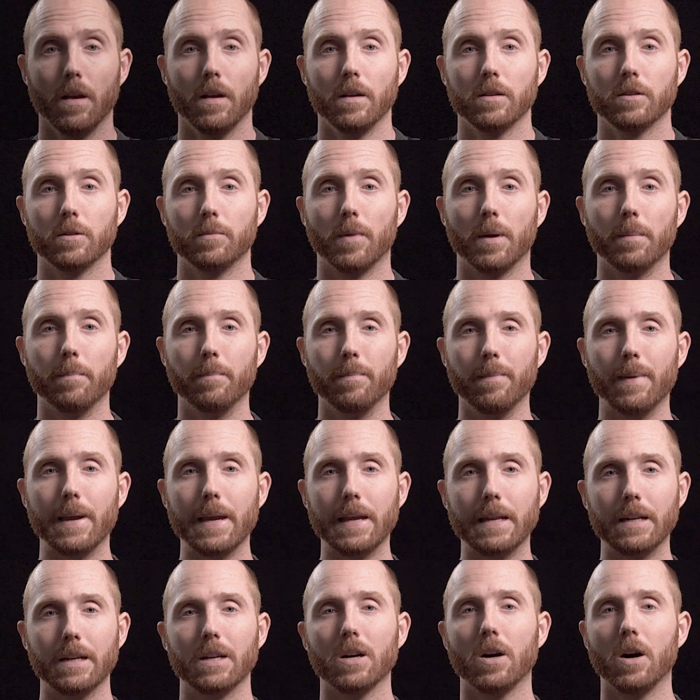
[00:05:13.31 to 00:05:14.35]
So my
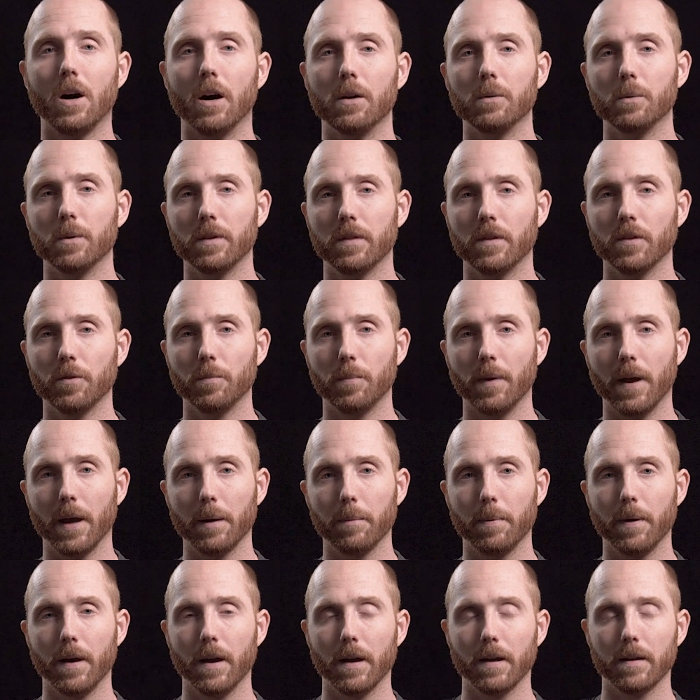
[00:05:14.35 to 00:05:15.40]
main con with this
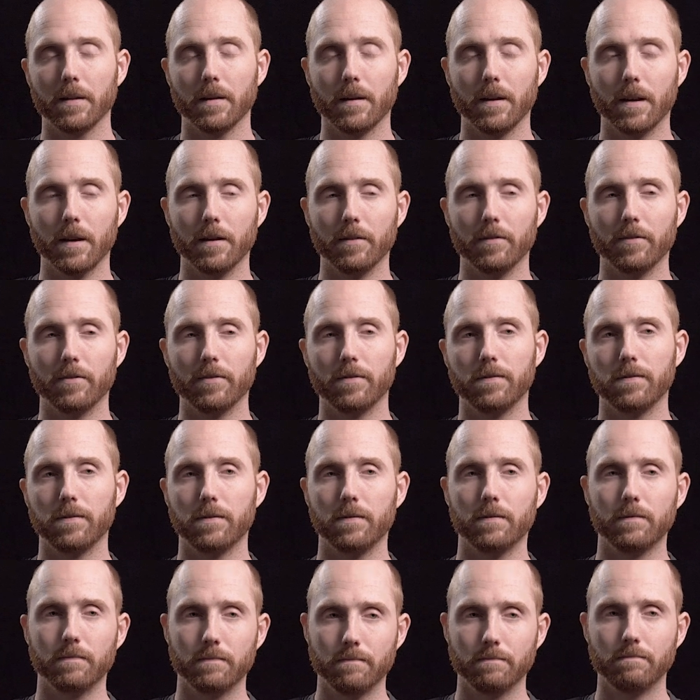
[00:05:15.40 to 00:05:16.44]
backpack that
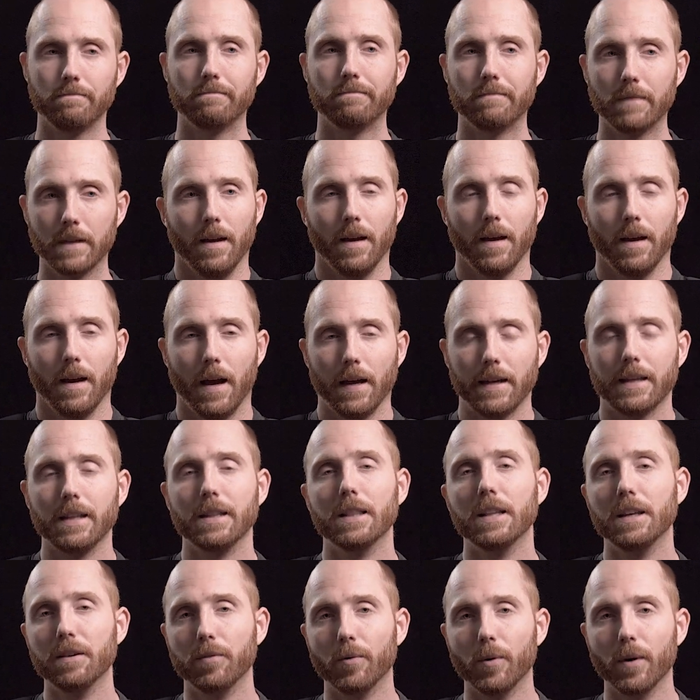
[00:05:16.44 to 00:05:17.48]
I
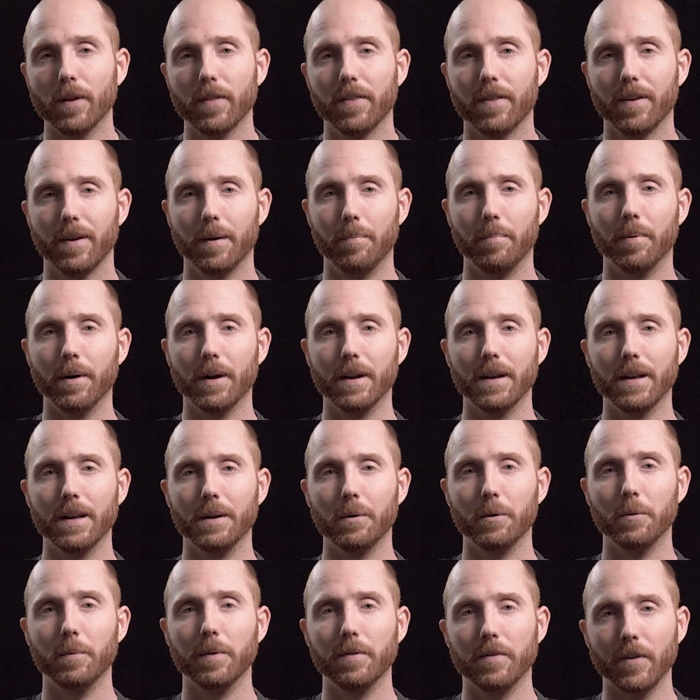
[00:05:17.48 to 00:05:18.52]
can live with, but
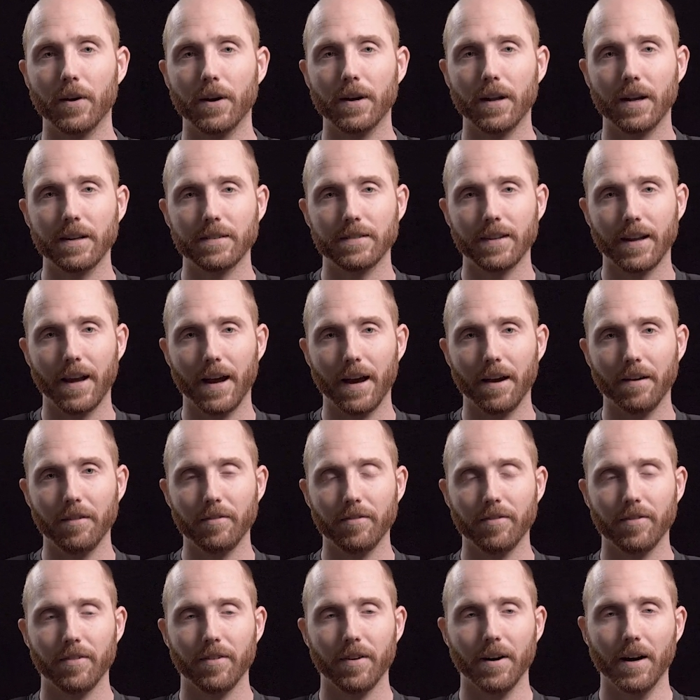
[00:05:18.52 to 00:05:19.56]
it would be very nice to have,
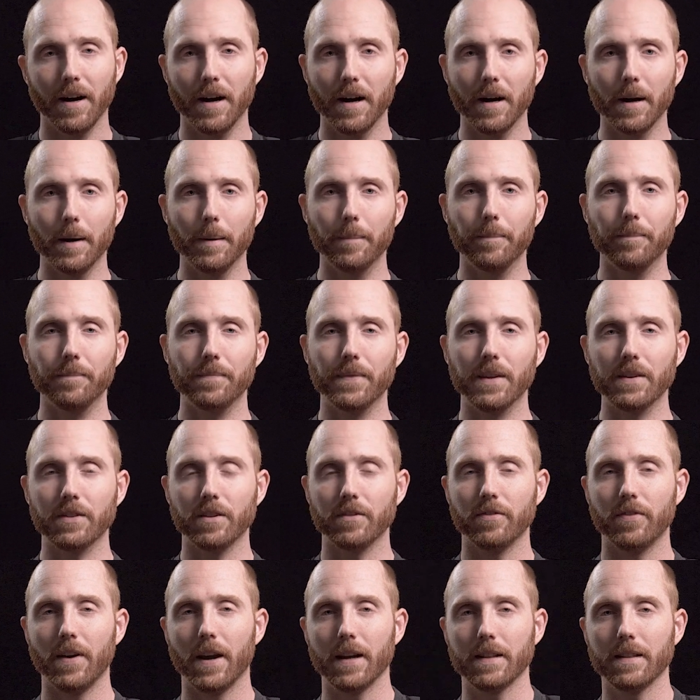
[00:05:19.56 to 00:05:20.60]
is the
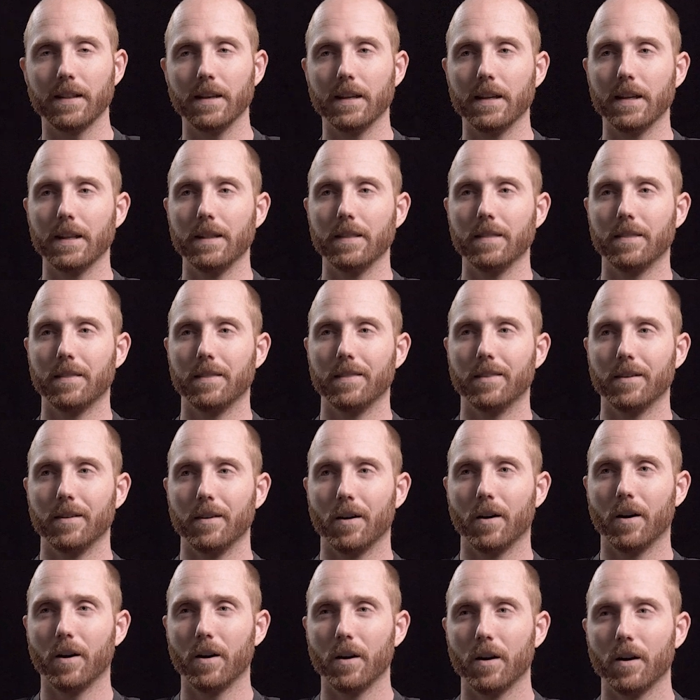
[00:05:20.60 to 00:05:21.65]
fact that
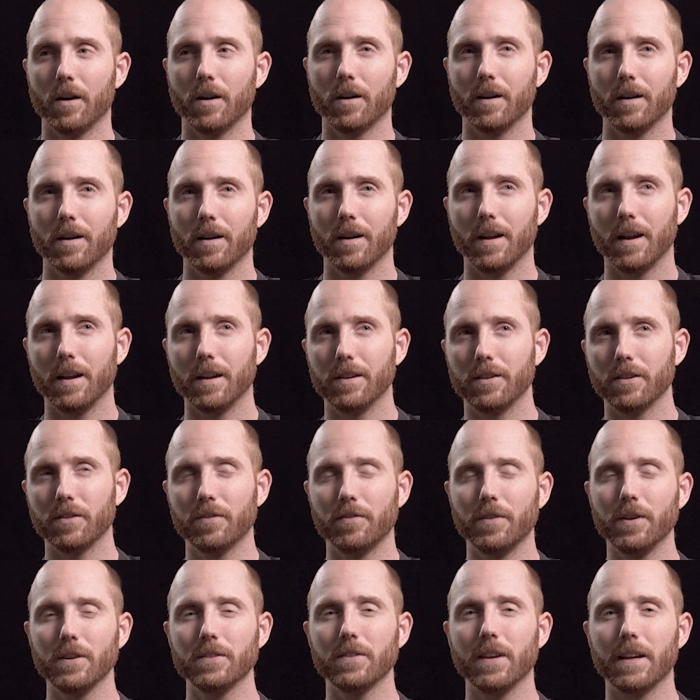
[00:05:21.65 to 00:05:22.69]
it just
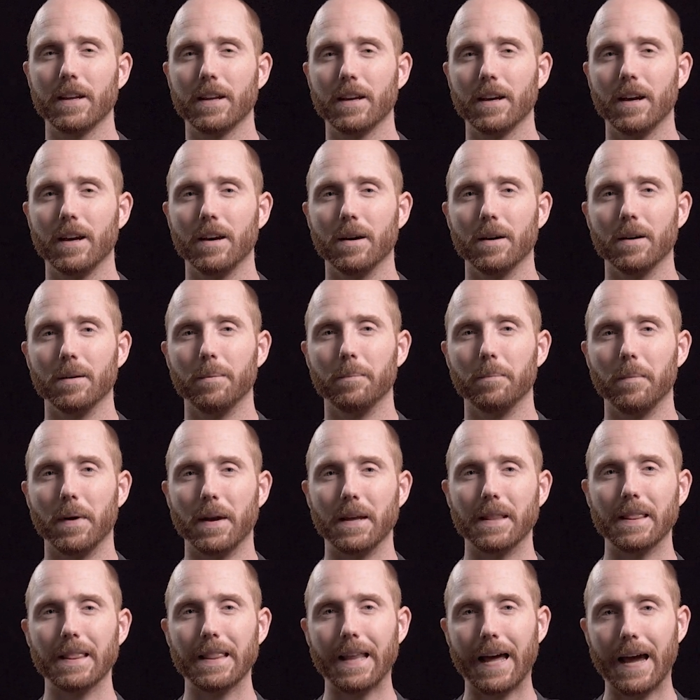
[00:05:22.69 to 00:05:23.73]
feels like
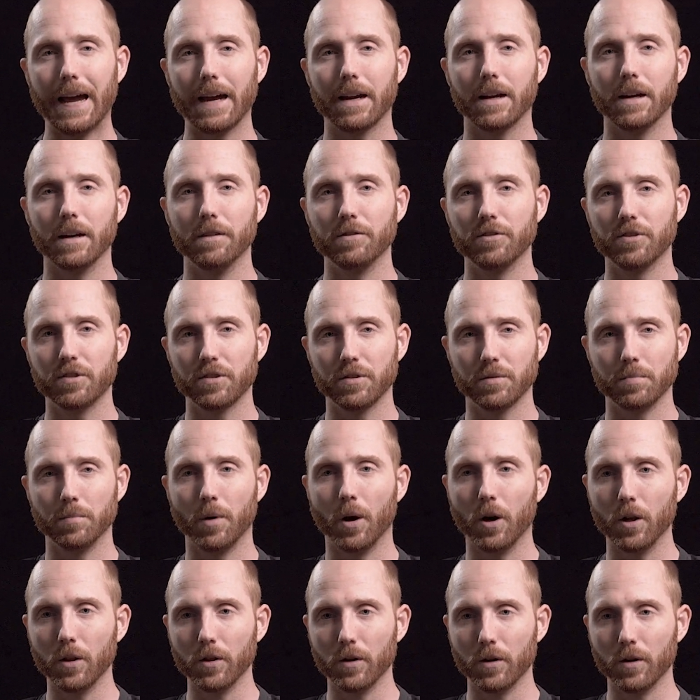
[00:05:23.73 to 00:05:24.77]
a lack of
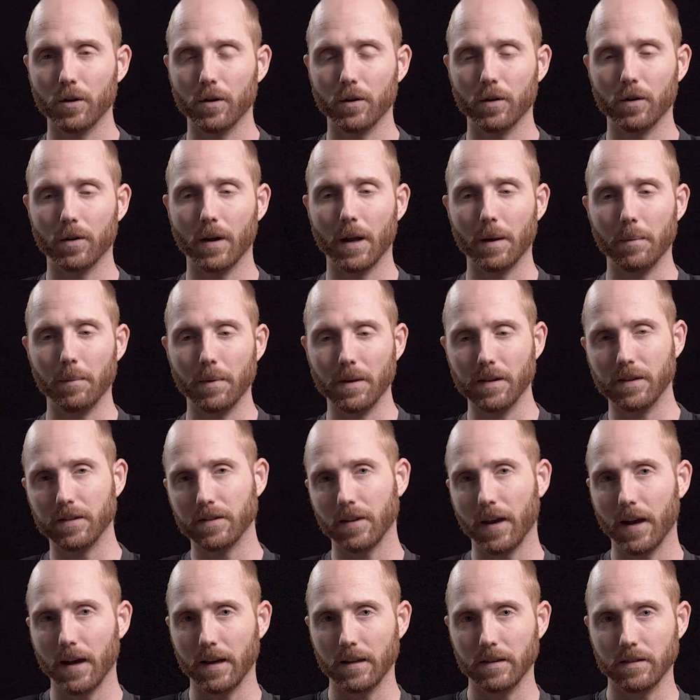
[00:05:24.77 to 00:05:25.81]
smaller and
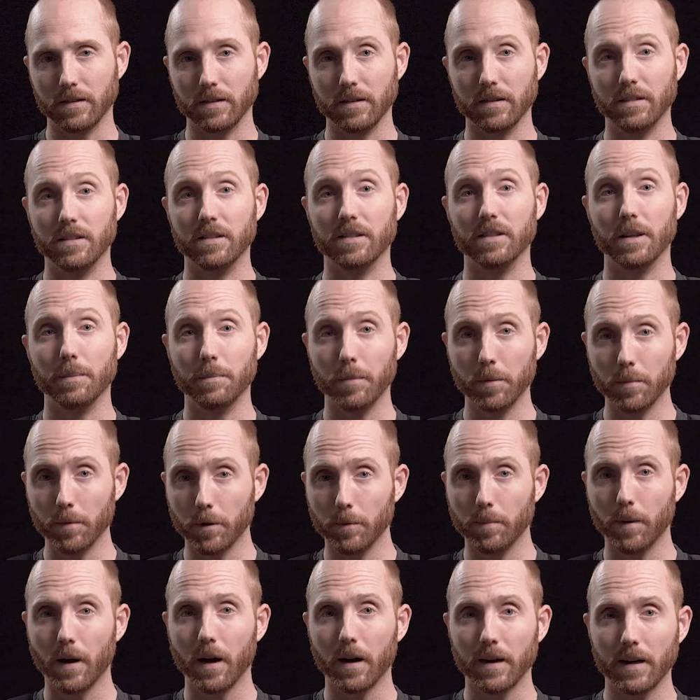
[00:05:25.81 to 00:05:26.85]
mid-sized
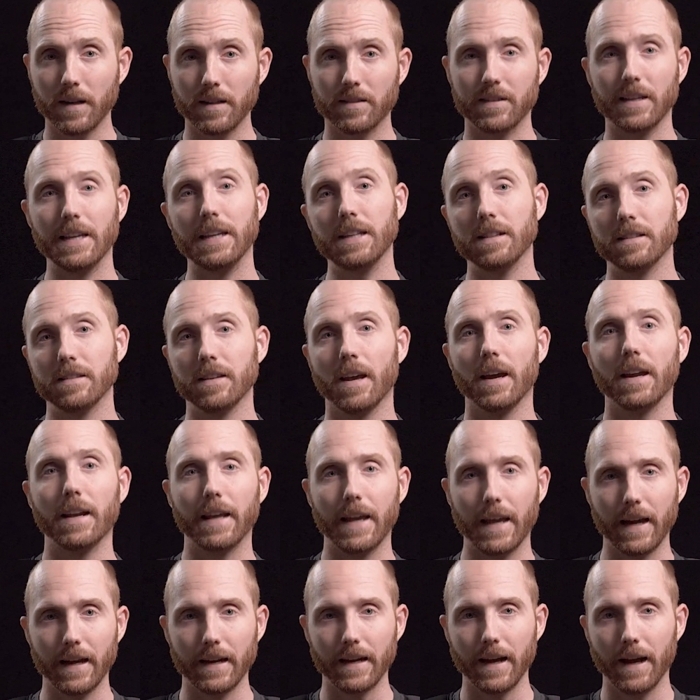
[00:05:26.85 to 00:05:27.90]
zippable pockets inside
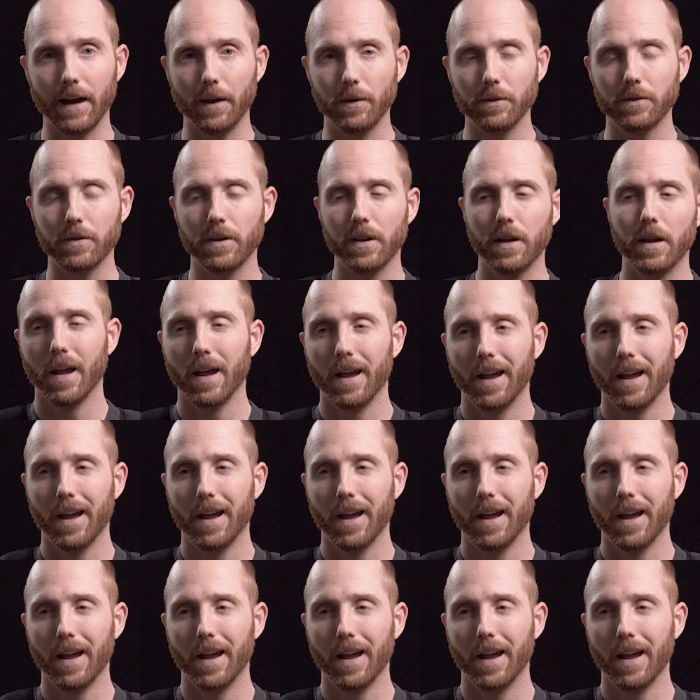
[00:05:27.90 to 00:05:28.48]
and out.